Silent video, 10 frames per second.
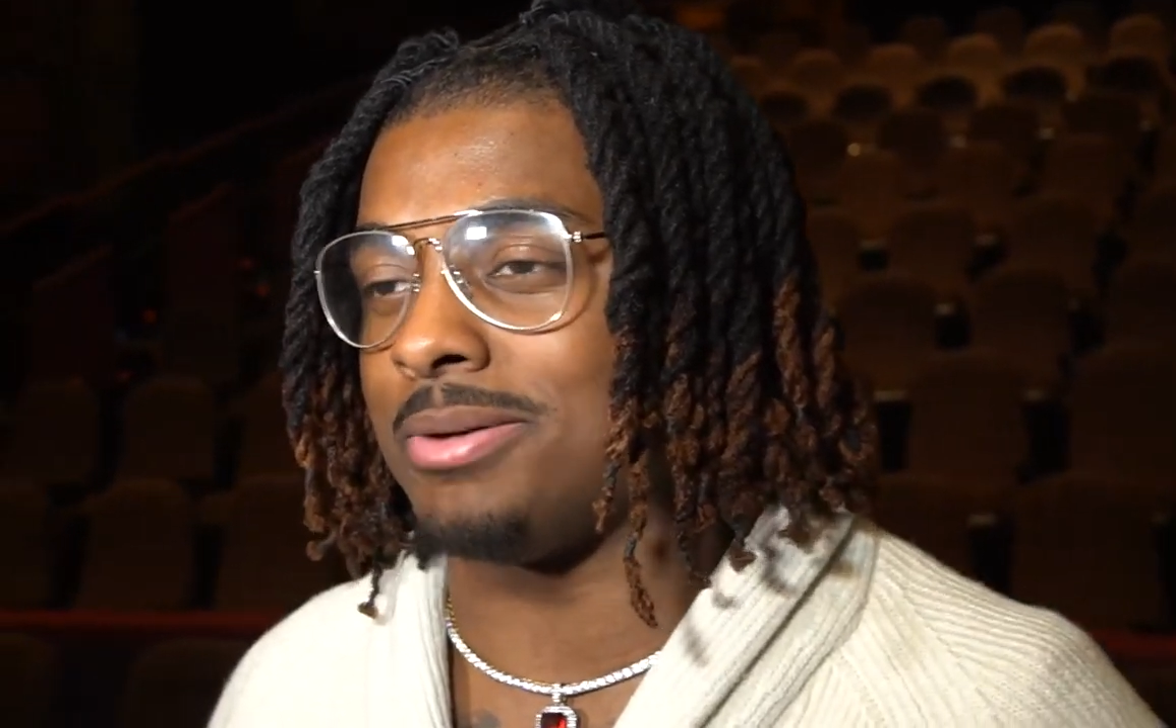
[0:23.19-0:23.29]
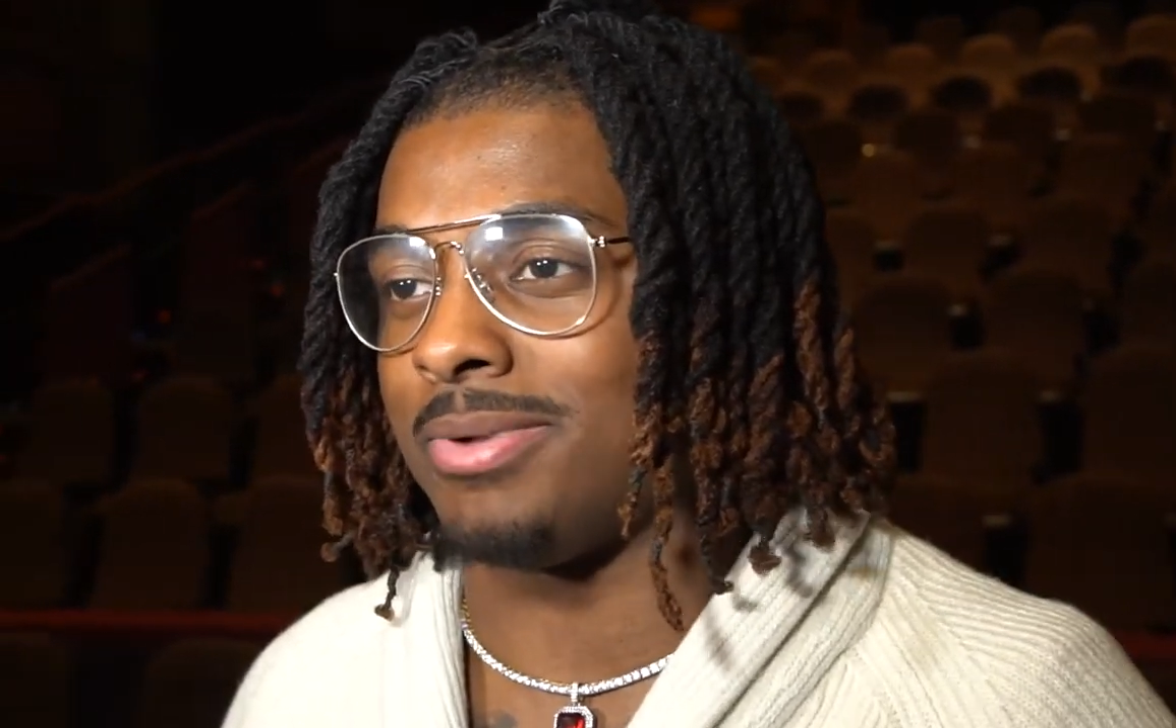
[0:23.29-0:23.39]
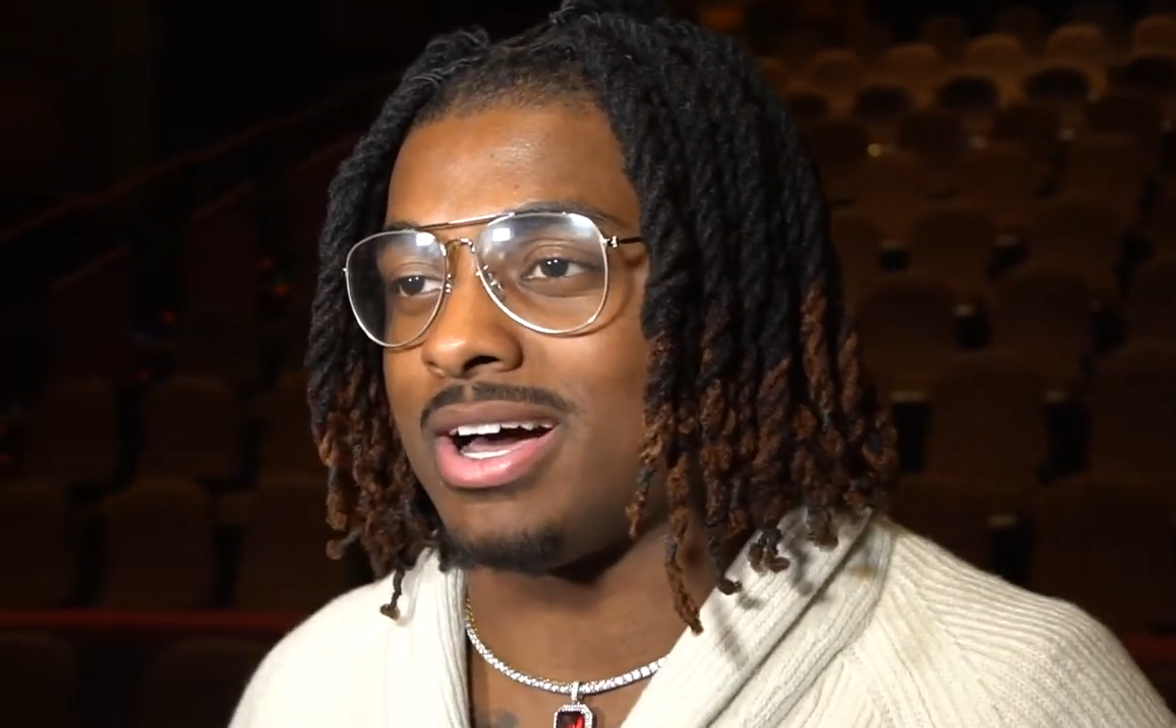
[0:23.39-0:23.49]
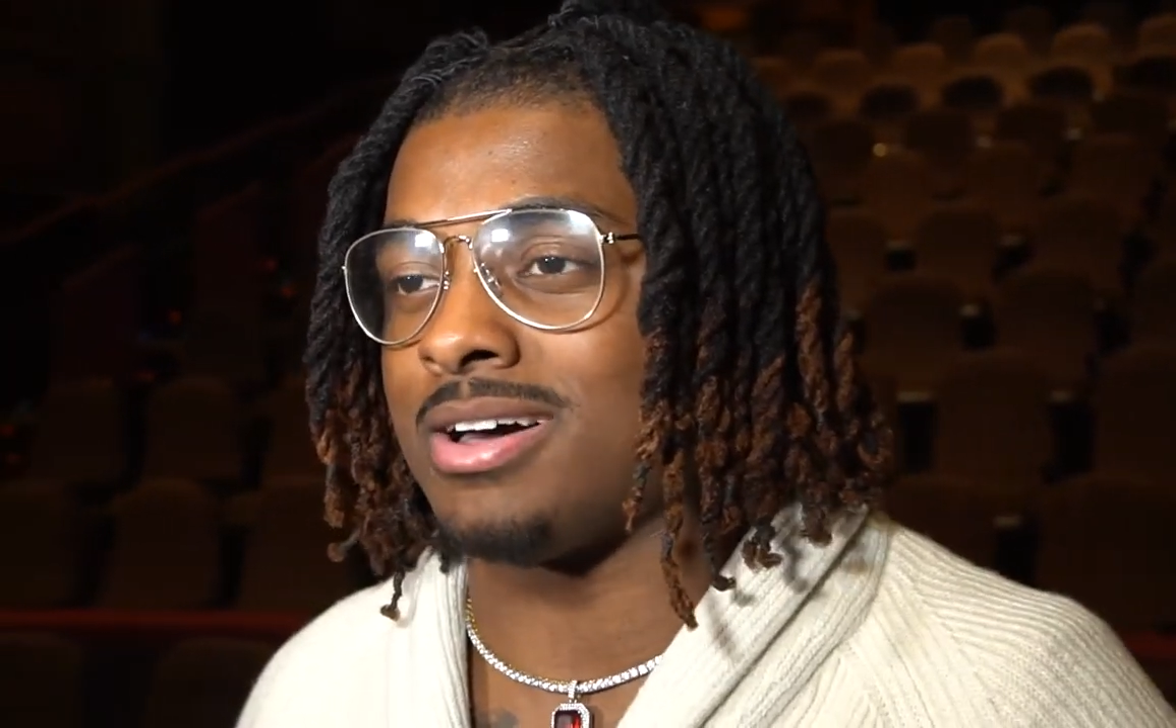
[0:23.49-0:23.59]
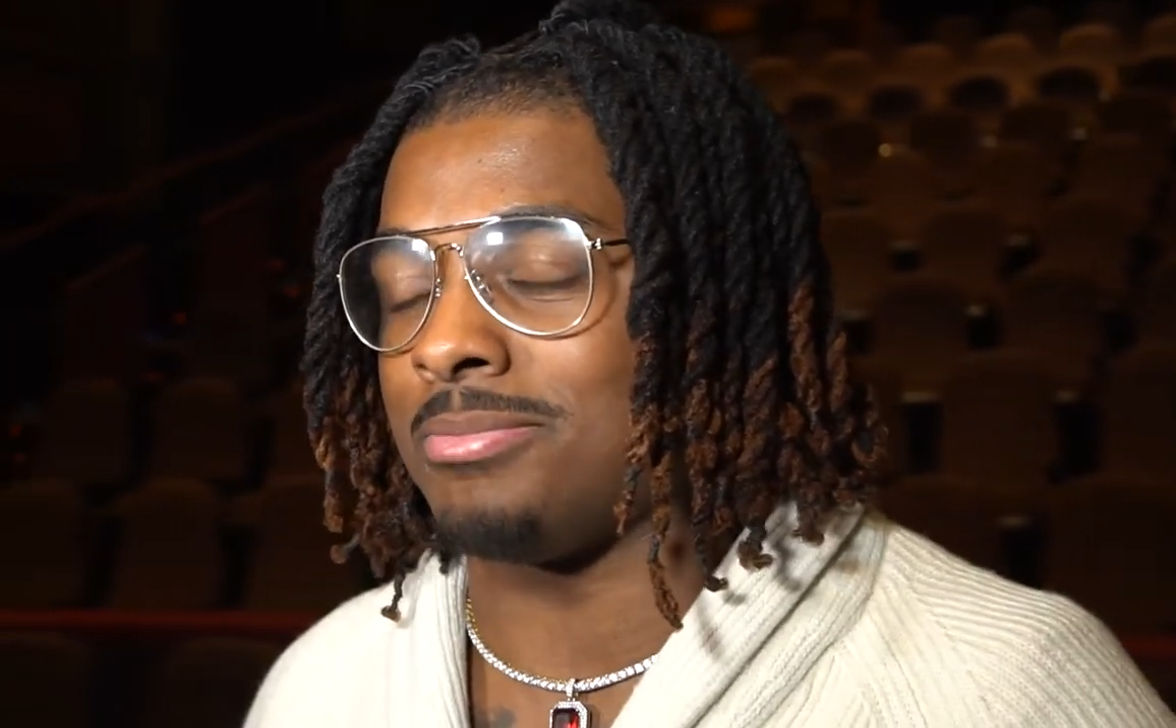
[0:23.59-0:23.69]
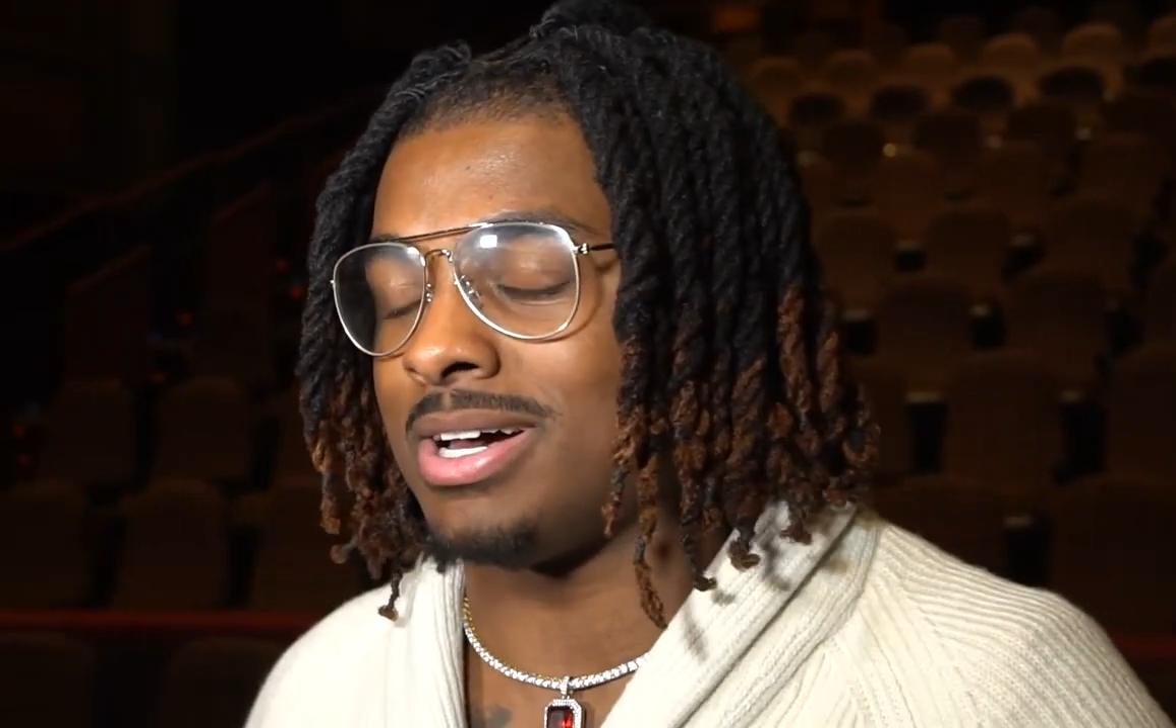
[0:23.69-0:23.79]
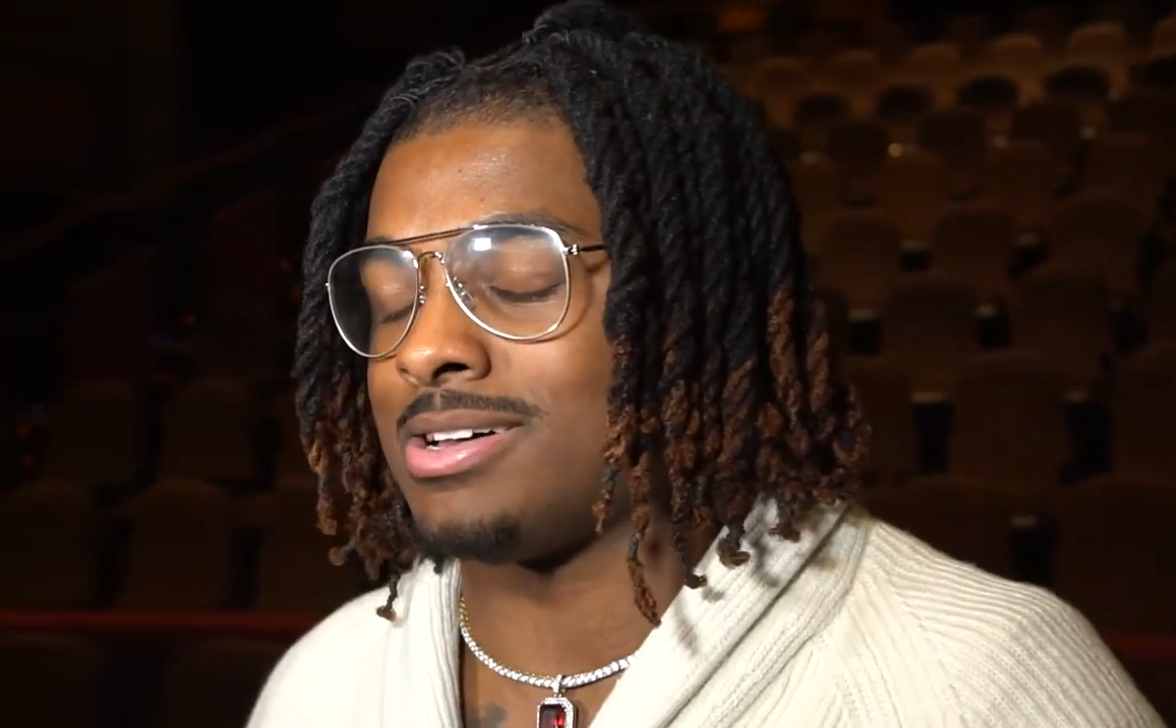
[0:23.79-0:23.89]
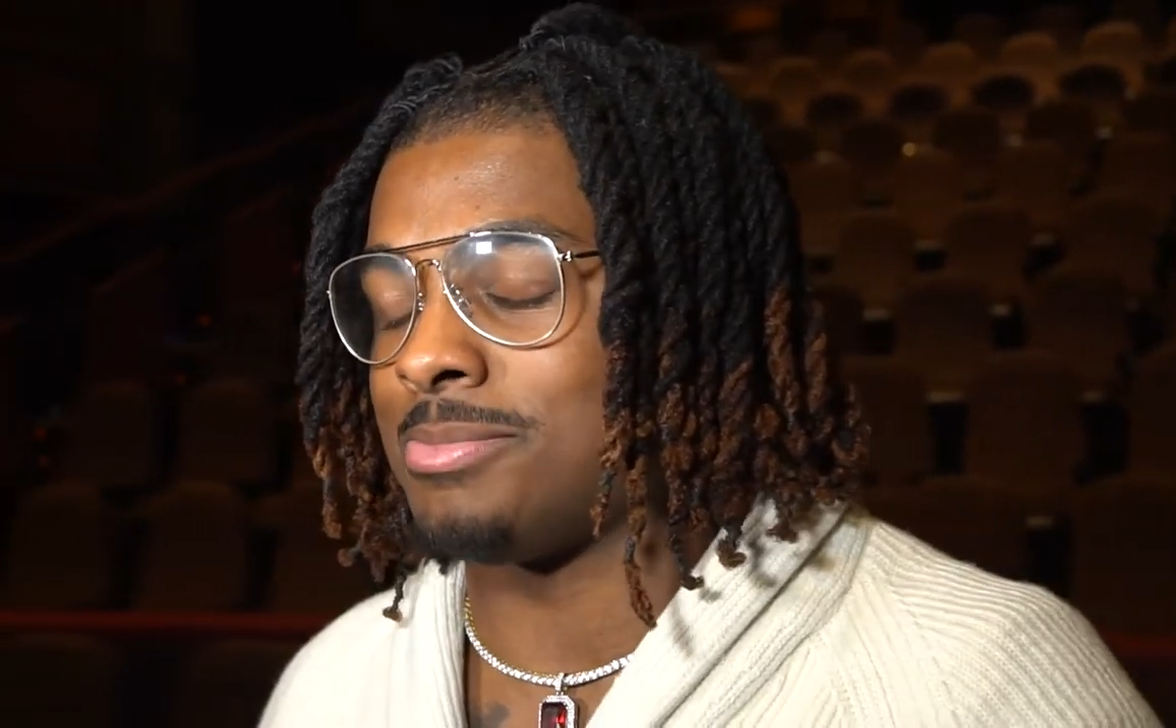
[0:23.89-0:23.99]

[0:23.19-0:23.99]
my, my